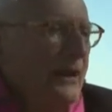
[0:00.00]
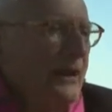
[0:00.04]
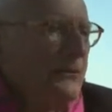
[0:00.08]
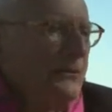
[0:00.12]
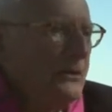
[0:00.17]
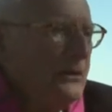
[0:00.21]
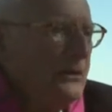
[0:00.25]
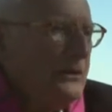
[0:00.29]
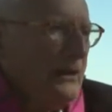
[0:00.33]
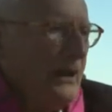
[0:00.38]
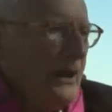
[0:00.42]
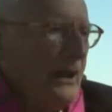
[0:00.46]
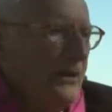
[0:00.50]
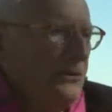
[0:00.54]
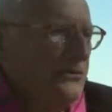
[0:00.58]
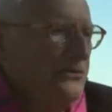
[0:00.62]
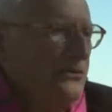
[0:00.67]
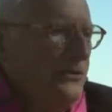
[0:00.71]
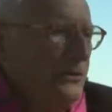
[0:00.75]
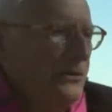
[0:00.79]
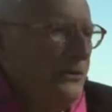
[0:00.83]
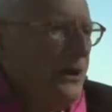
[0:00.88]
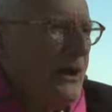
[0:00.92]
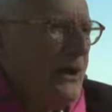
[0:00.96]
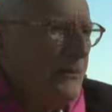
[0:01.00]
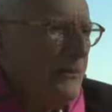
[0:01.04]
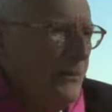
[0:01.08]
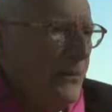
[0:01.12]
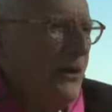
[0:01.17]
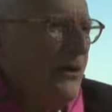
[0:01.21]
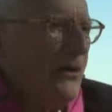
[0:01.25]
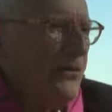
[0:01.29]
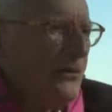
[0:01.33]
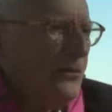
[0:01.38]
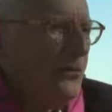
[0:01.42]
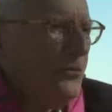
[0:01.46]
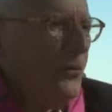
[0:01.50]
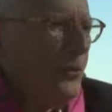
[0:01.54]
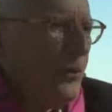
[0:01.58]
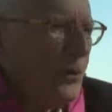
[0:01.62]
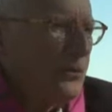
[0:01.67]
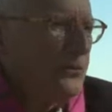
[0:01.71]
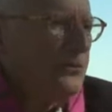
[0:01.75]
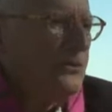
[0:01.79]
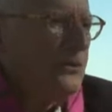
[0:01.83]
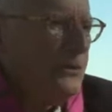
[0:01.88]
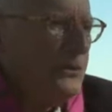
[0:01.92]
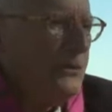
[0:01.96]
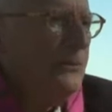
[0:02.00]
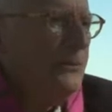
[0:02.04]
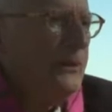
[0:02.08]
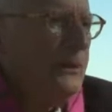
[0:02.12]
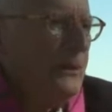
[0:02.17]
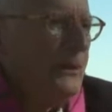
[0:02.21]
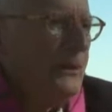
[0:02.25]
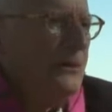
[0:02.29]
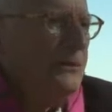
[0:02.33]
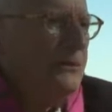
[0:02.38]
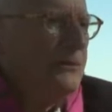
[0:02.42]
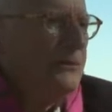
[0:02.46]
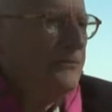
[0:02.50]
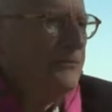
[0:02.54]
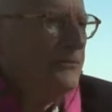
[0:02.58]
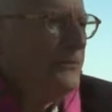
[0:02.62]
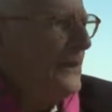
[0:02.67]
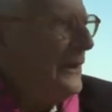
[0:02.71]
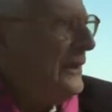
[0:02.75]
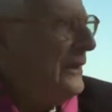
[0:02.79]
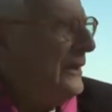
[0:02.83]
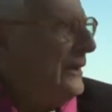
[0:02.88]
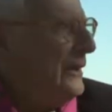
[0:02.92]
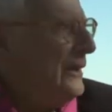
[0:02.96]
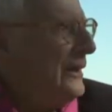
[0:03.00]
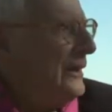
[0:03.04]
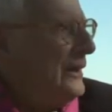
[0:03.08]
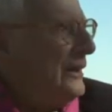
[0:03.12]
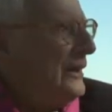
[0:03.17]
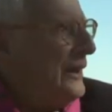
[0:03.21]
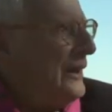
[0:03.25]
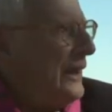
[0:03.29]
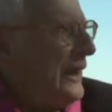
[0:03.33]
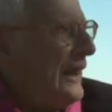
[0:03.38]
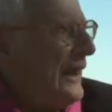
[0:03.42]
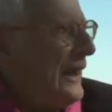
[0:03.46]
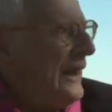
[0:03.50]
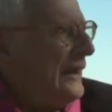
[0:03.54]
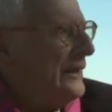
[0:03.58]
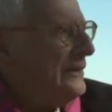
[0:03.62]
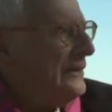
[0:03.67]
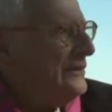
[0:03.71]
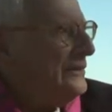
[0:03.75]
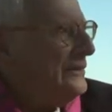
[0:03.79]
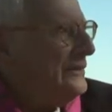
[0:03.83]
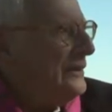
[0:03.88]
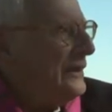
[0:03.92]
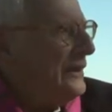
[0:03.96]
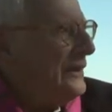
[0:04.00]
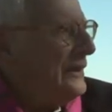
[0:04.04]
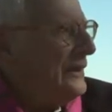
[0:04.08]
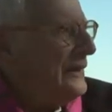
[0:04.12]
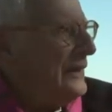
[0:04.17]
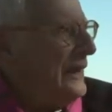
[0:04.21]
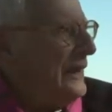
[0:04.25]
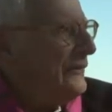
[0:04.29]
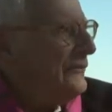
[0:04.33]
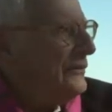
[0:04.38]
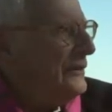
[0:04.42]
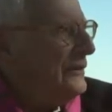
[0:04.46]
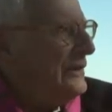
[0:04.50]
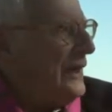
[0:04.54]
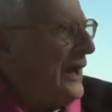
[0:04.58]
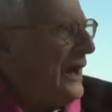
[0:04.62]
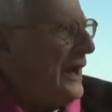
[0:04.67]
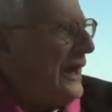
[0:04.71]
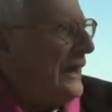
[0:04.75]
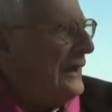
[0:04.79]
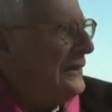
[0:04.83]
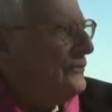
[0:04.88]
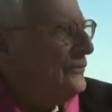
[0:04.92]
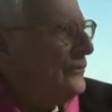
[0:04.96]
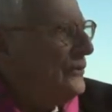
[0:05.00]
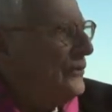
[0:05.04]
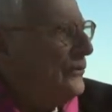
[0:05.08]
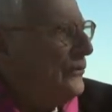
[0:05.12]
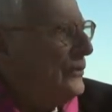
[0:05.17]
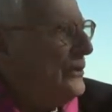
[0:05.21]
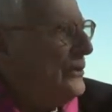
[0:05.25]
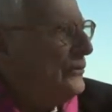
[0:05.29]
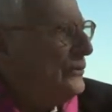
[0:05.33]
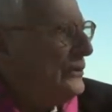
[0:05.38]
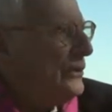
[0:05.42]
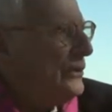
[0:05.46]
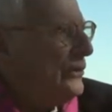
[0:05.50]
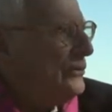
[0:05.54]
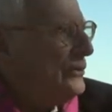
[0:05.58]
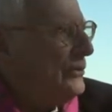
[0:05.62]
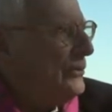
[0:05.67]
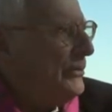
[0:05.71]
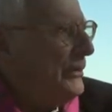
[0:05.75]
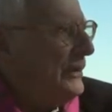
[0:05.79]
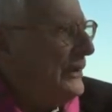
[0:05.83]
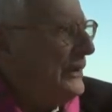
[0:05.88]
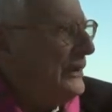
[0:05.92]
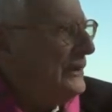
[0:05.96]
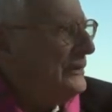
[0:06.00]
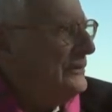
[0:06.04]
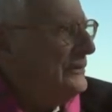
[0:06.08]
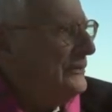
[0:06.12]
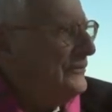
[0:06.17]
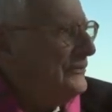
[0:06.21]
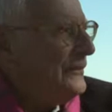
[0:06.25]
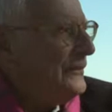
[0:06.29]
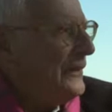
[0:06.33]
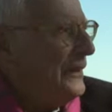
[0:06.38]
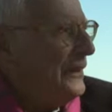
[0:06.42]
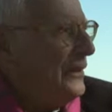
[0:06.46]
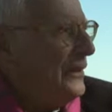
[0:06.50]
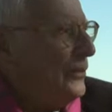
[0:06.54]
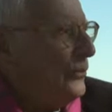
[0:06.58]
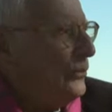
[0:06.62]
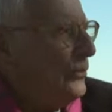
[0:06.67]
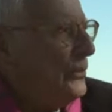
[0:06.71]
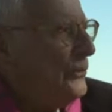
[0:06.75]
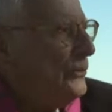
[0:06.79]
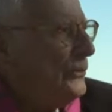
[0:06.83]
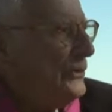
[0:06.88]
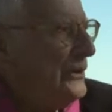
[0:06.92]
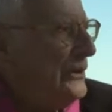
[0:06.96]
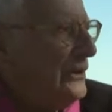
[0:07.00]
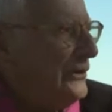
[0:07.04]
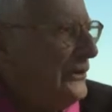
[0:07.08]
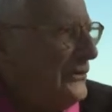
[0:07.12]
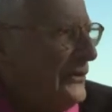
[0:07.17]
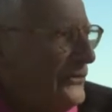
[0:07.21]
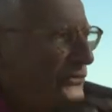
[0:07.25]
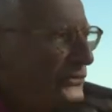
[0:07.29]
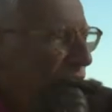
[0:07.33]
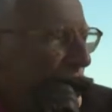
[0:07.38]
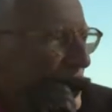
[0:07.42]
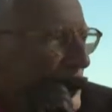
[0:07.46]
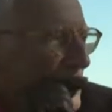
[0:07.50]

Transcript: I realized, our mother worked in the mill. And every night when we would go to bed, we would hear this